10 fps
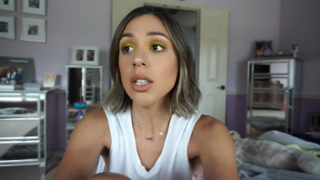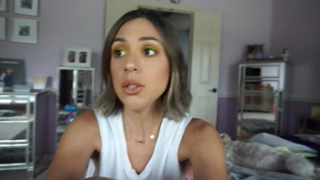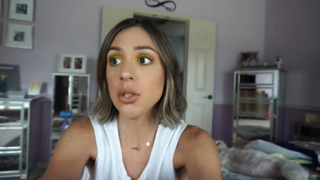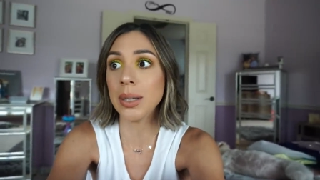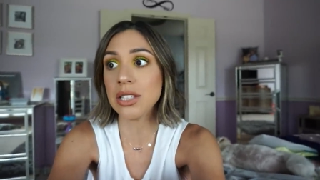
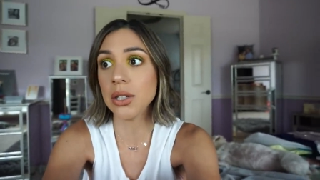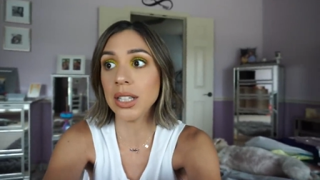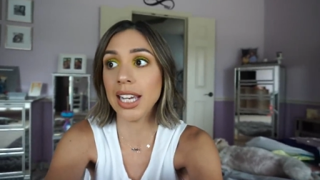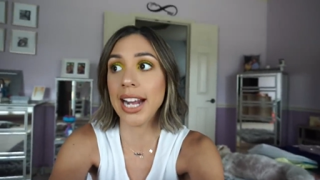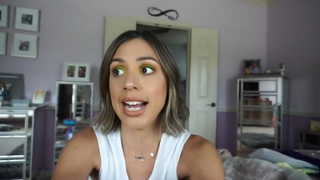So I
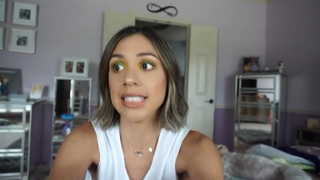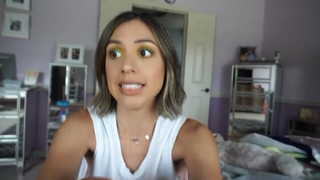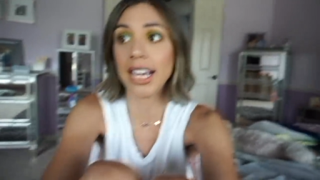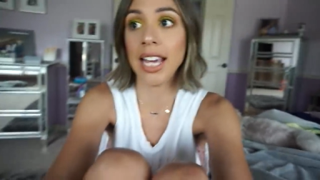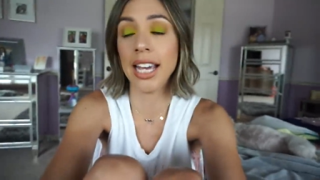took it
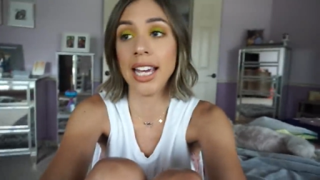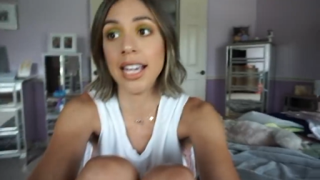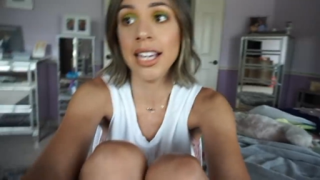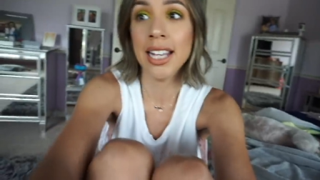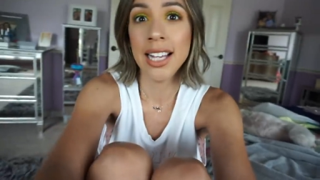as
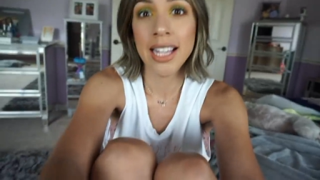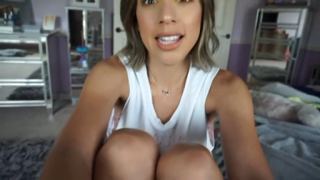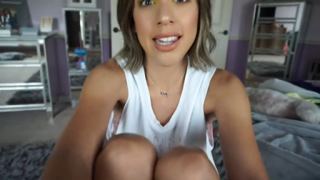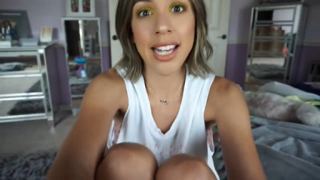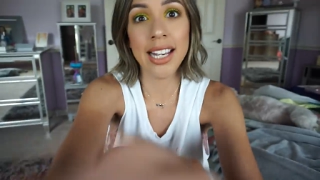a
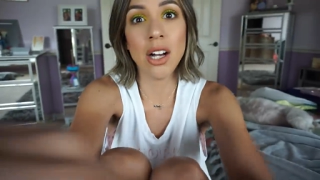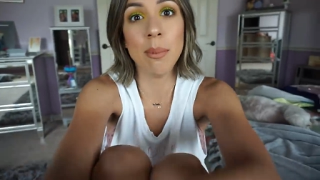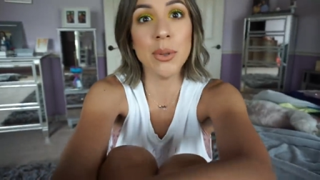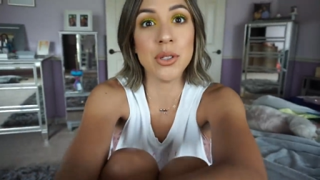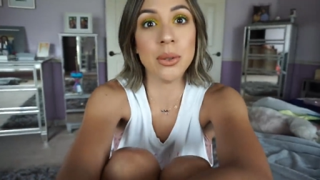like
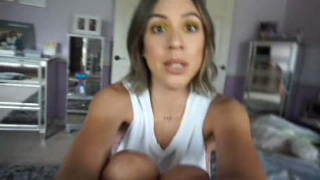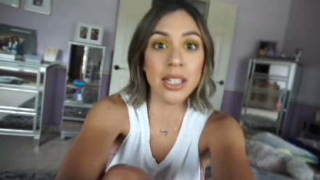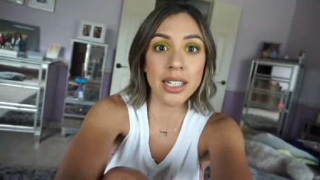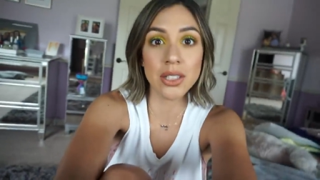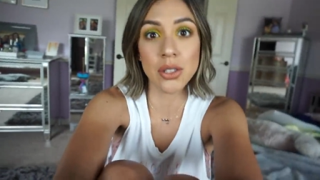
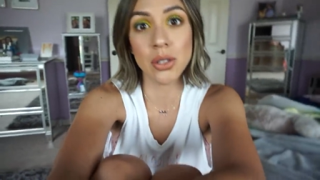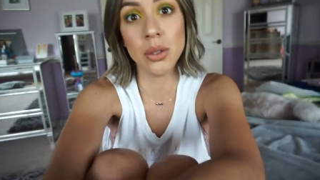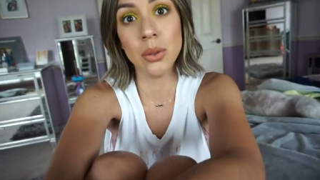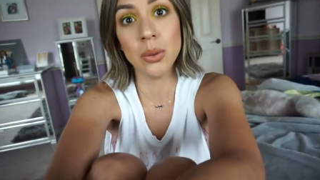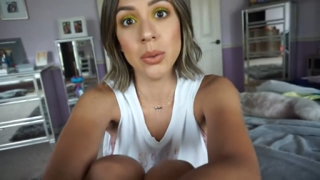opportunity
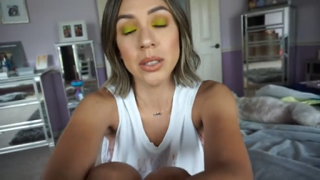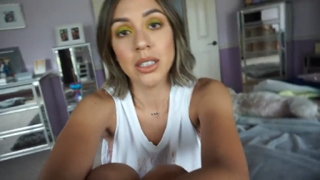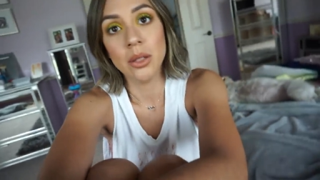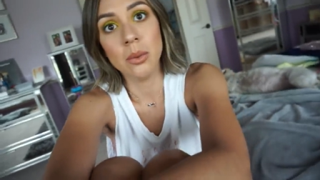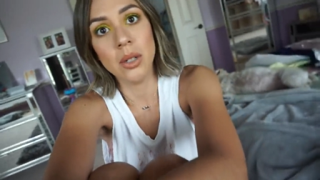to,
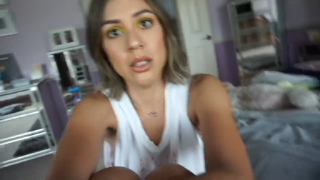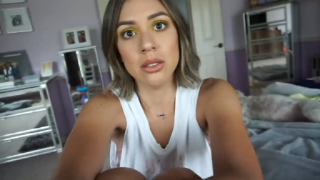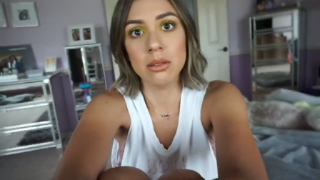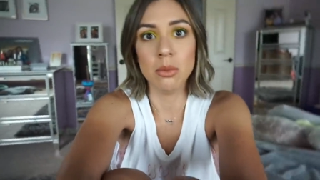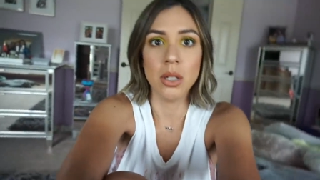
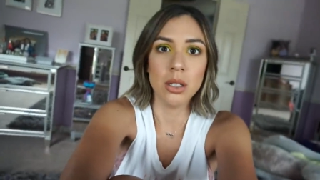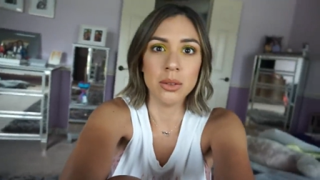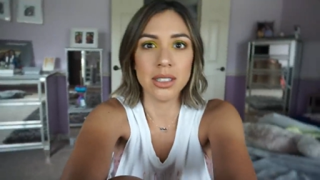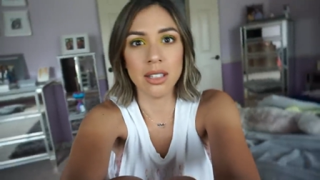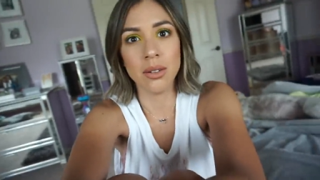whoa, whoa,
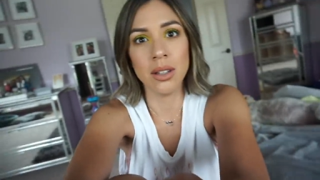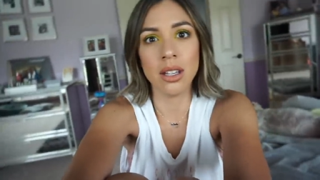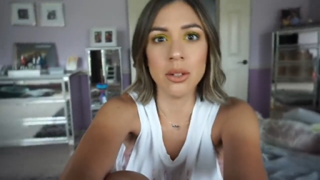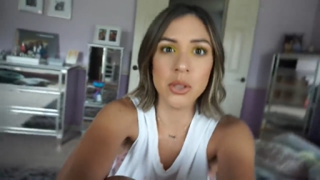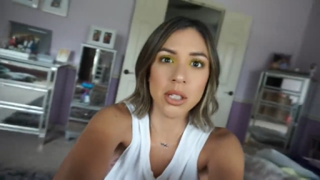it's like you're in
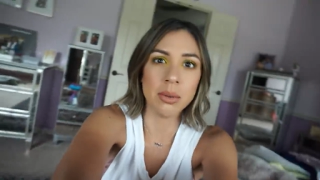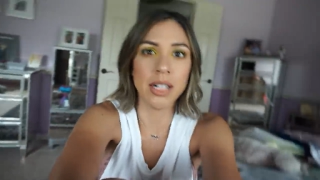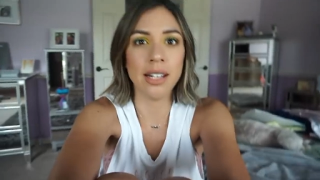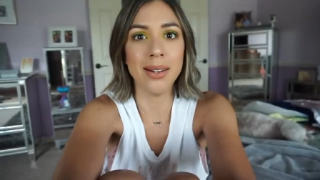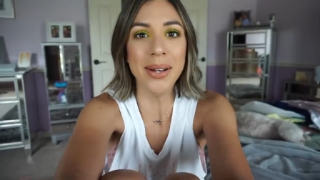the ocean
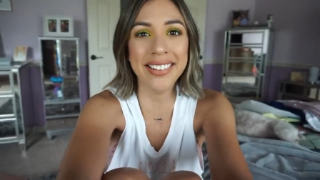right now.